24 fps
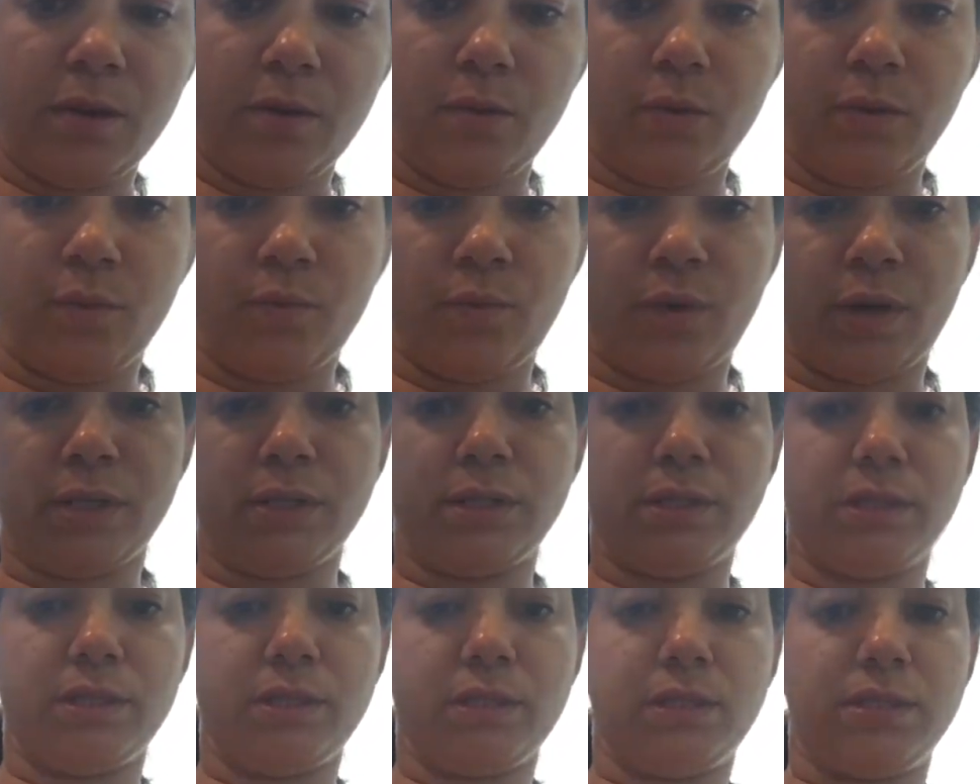We want
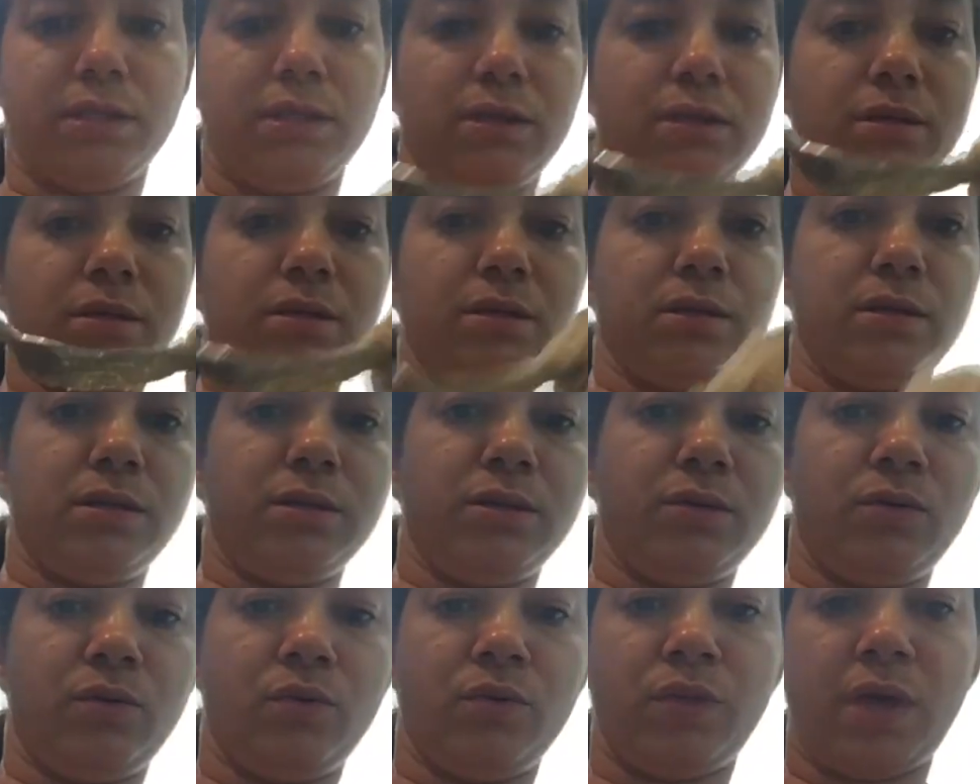
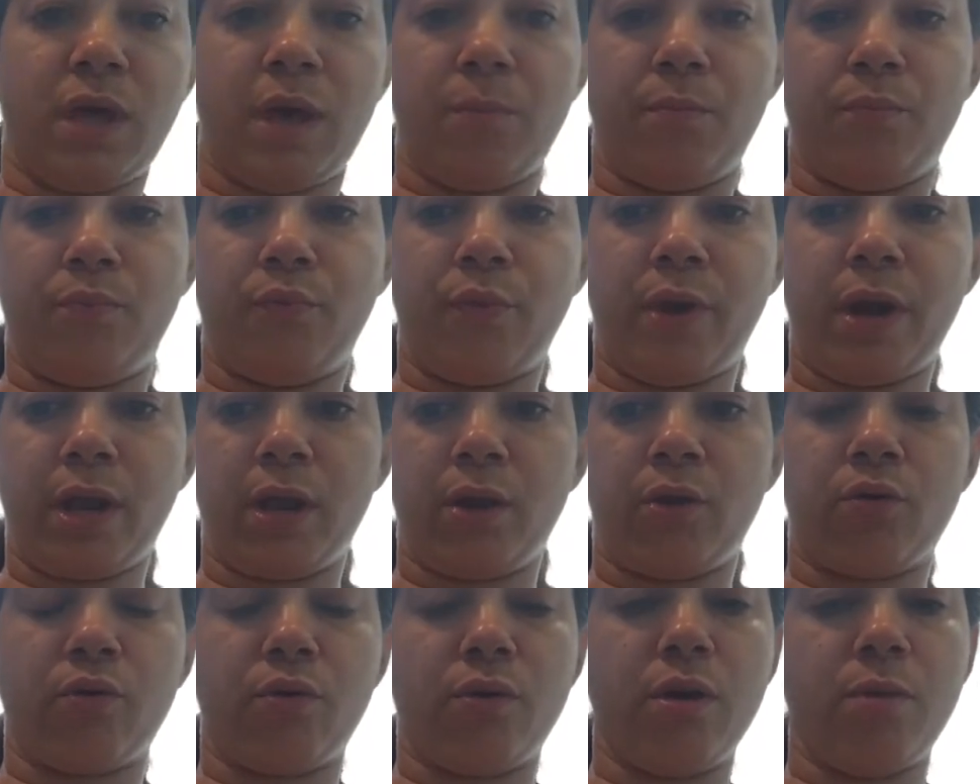all that
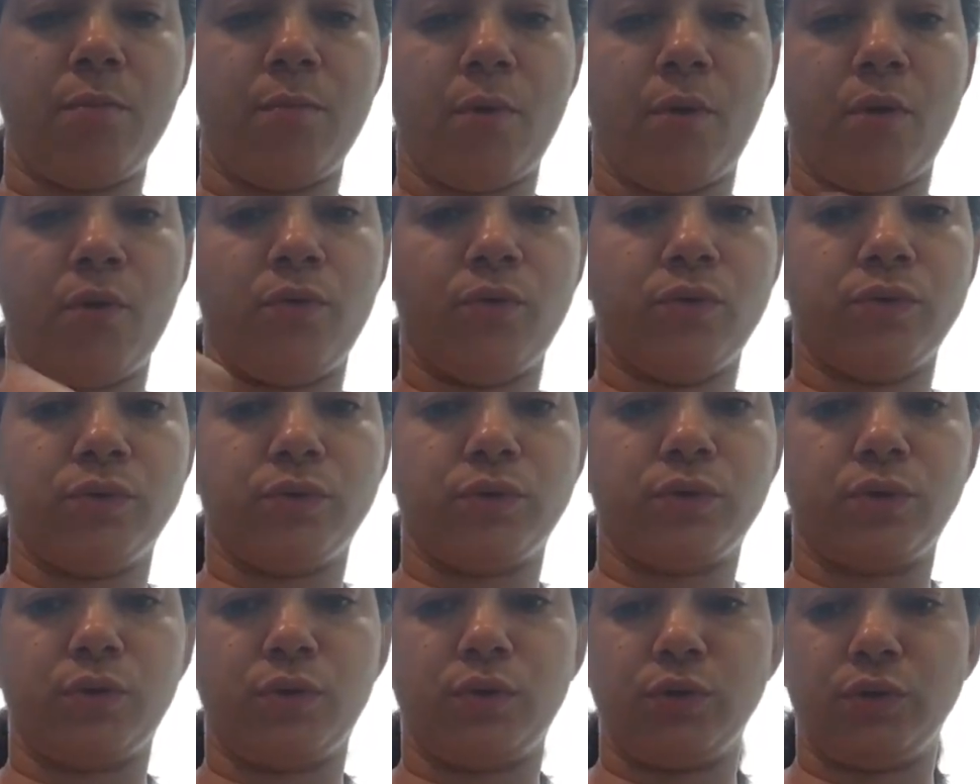breadcrumb, all those
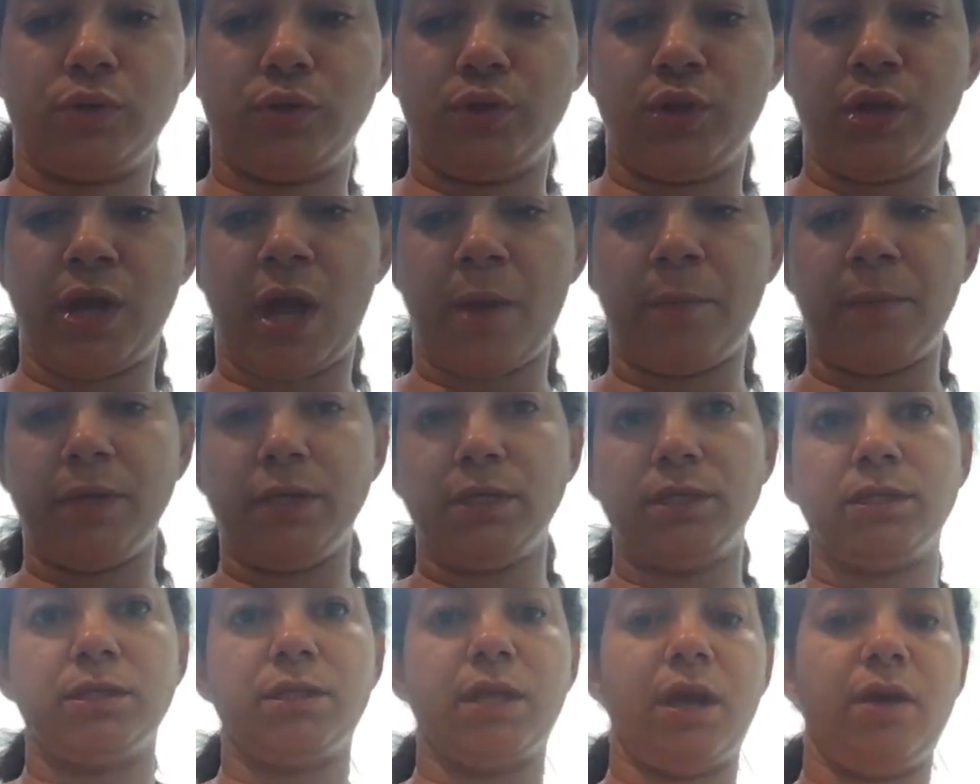yummy
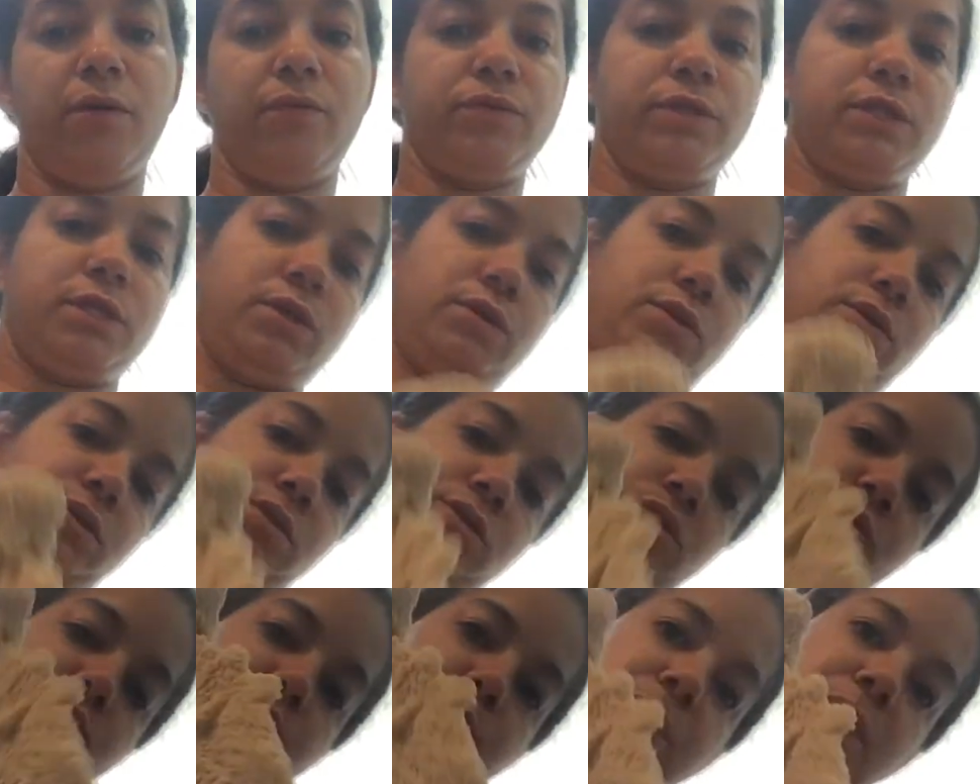stuff
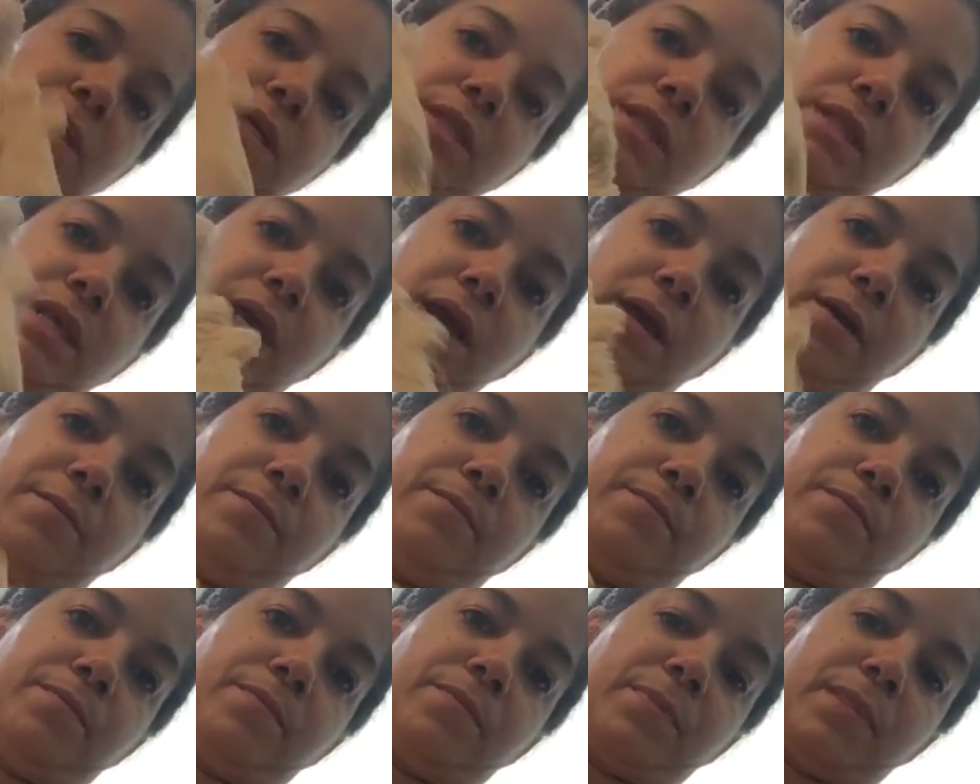to be in there.
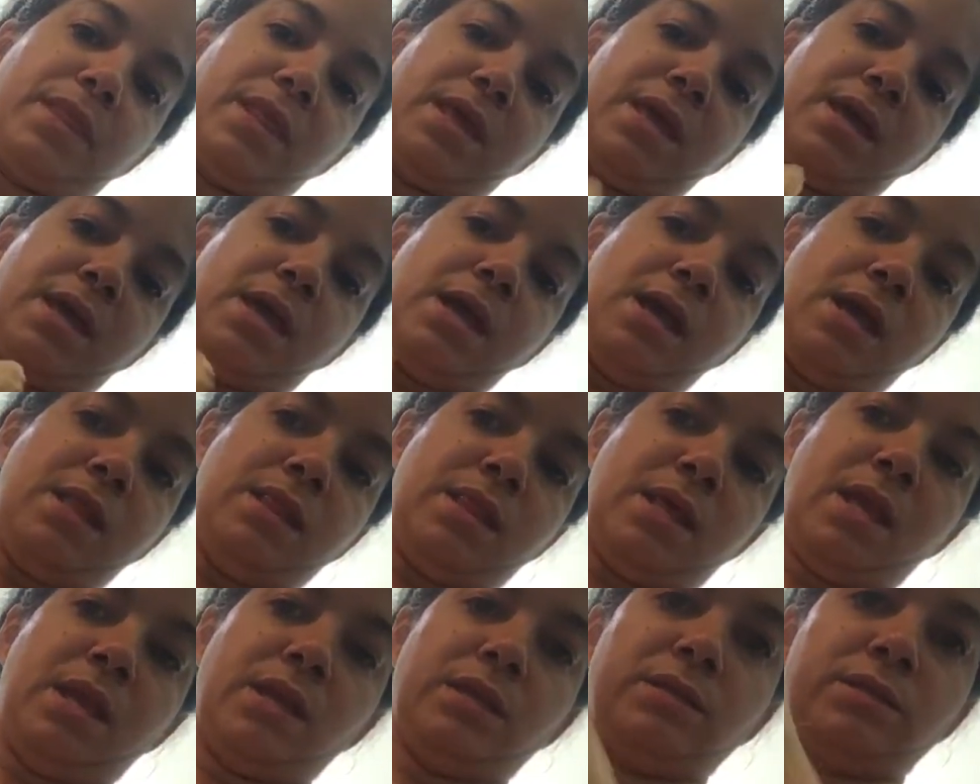And
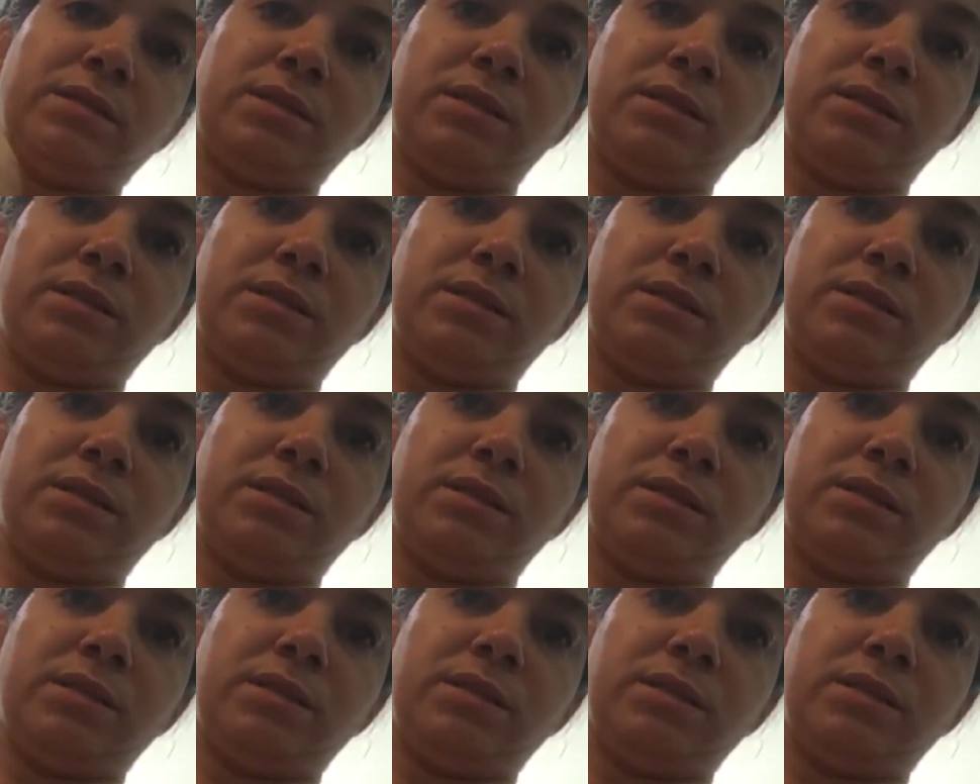then